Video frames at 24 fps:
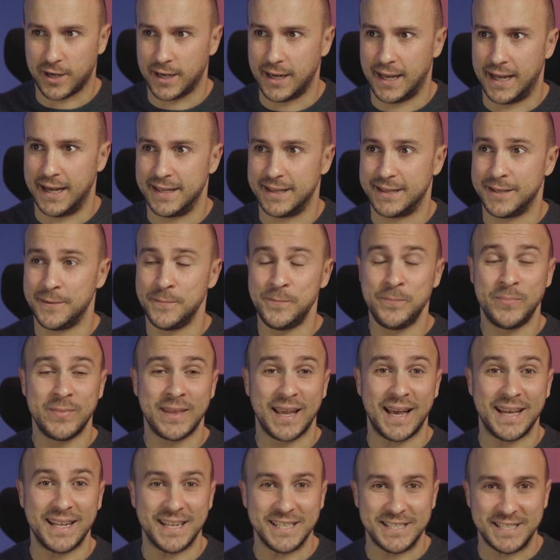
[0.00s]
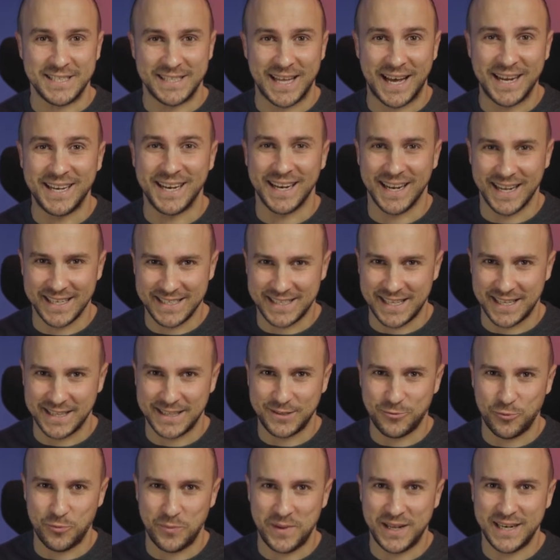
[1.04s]
client, and it's done in less than
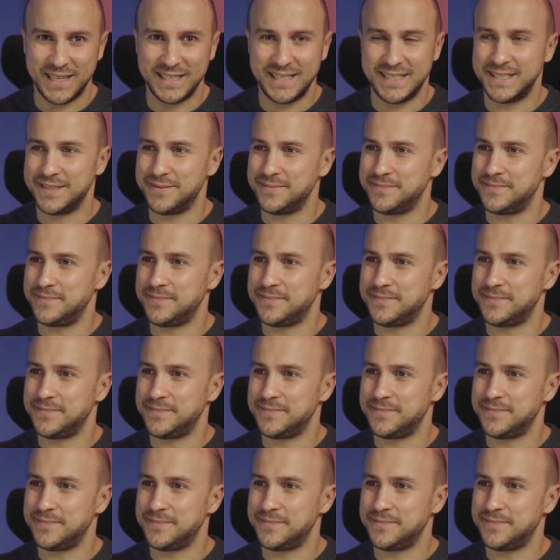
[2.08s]
two minutes.